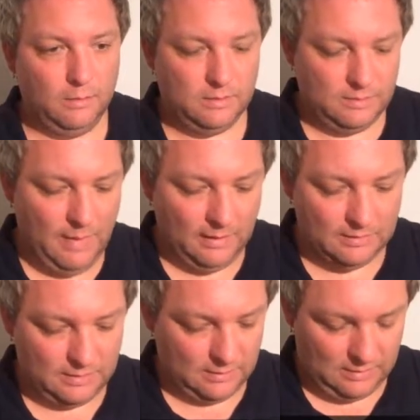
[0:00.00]

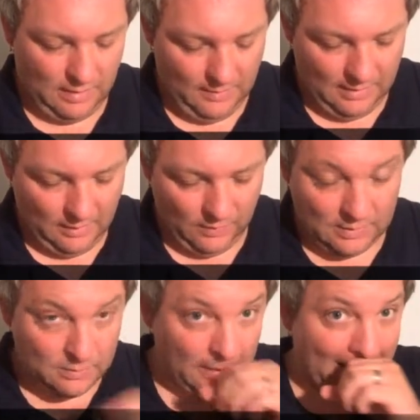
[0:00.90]
Smells just, we
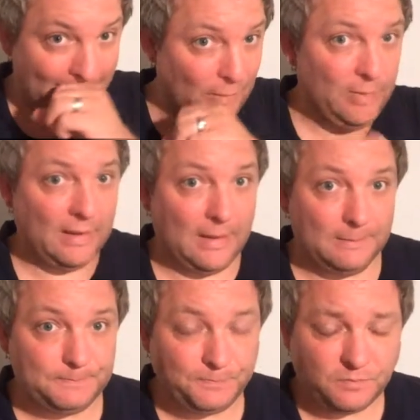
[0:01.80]
just went apple picking
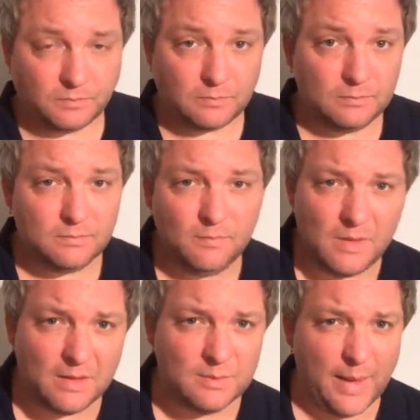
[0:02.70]

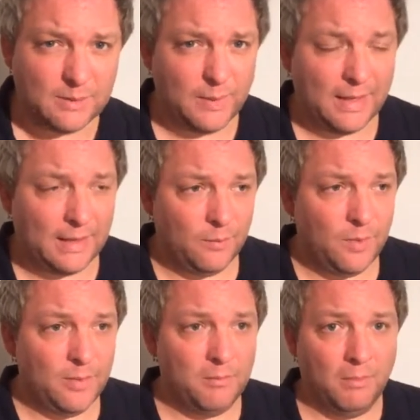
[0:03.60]
this past weekend and
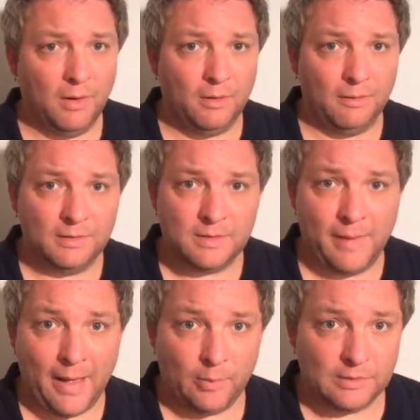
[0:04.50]
we've been murdering some
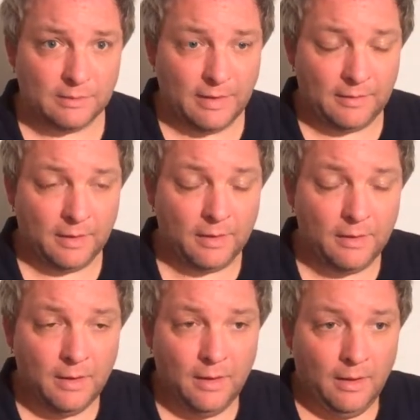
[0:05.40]
apples around here.
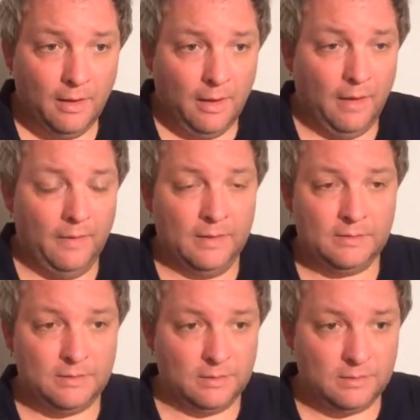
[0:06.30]
And
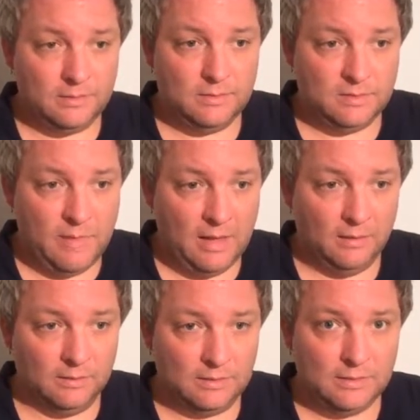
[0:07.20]
this just
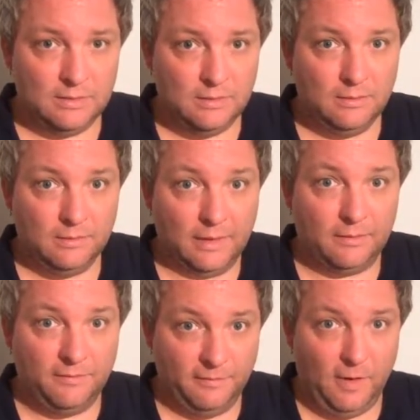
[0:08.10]
smells like
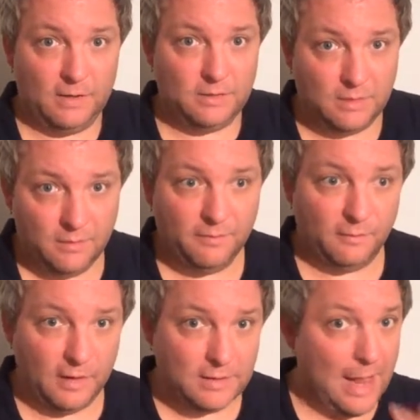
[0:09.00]
fresh
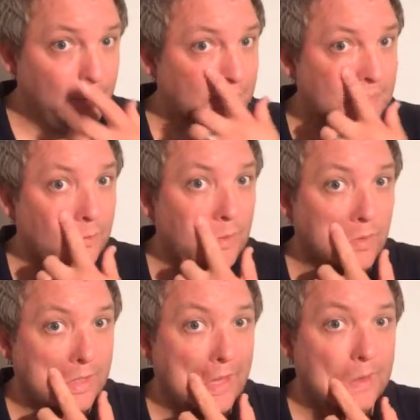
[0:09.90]
apples that we were
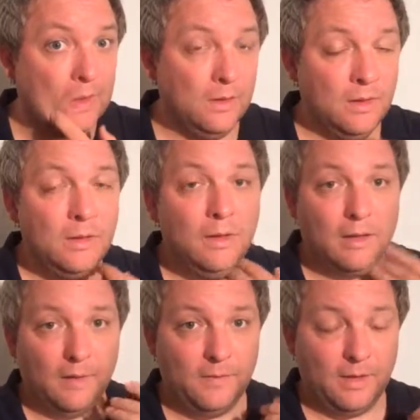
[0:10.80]
getting
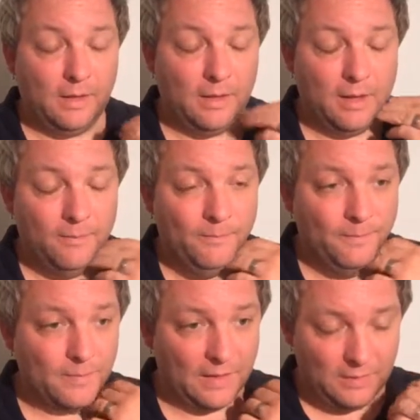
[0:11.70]
at the
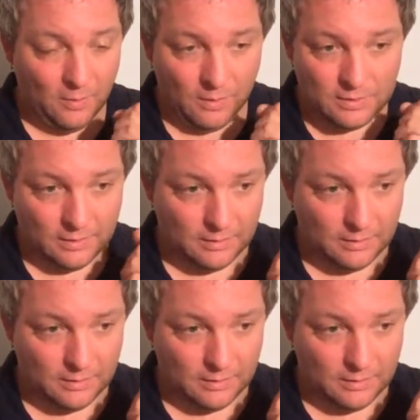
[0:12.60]
orchard.